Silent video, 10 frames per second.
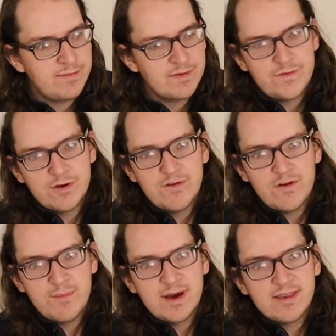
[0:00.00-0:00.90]

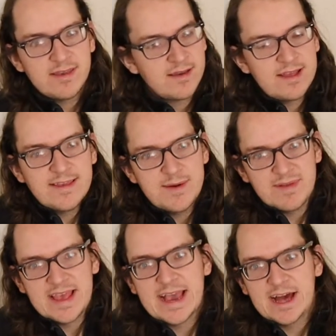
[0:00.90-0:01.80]
44 bucks. That's how
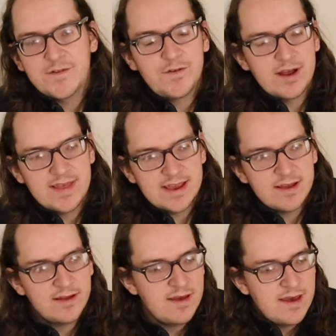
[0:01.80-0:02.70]
much I got it for, I think.
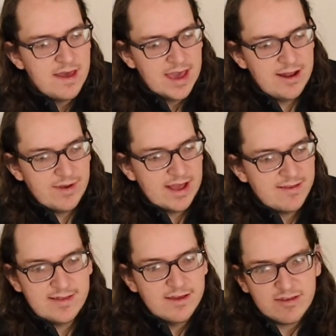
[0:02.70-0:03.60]
Anyway,
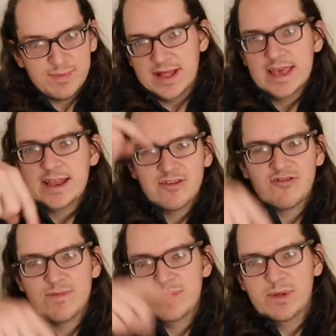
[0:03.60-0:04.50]
guys, there'll be a link in the
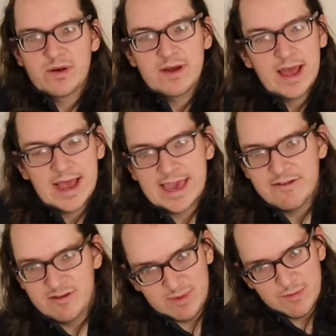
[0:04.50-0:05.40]
description below. I can't
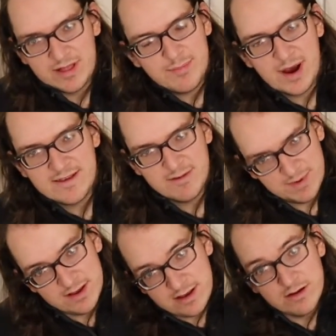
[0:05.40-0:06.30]
really remember what the price is,
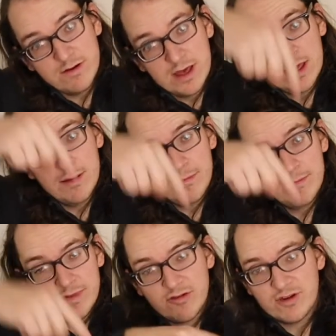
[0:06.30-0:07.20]
but, you know,
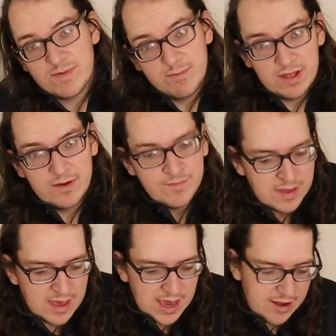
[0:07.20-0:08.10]
description below.
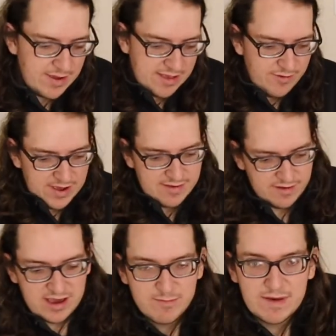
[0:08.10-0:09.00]
Anyway guys, anyway so
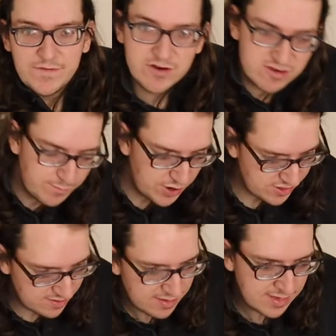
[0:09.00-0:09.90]
here's my first
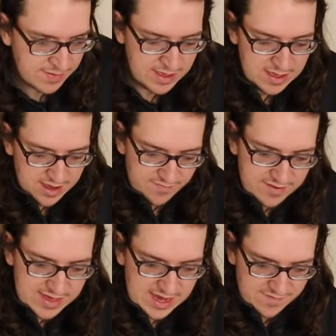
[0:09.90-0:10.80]
impressions of
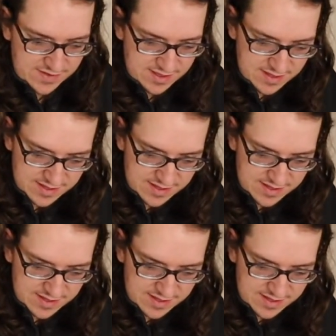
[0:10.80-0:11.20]
this coffee.